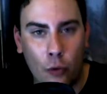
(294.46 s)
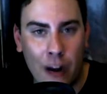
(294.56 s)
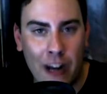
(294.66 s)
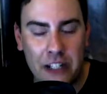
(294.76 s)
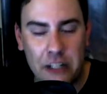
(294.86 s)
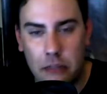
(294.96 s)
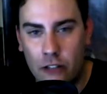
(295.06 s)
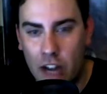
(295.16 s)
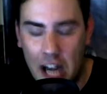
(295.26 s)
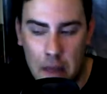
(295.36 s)
range, a bit
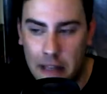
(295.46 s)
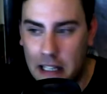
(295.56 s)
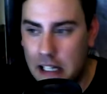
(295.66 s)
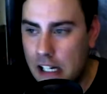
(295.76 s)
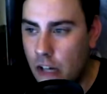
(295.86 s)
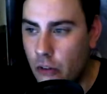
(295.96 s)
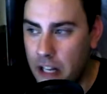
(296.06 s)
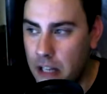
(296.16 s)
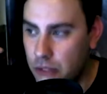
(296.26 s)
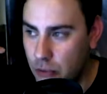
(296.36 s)
of dynamic when
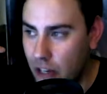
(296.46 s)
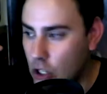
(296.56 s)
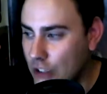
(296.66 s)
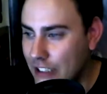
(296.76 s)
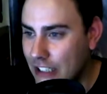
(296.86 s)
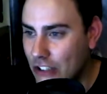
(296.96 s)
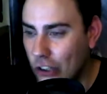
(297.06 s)
it comes to my content.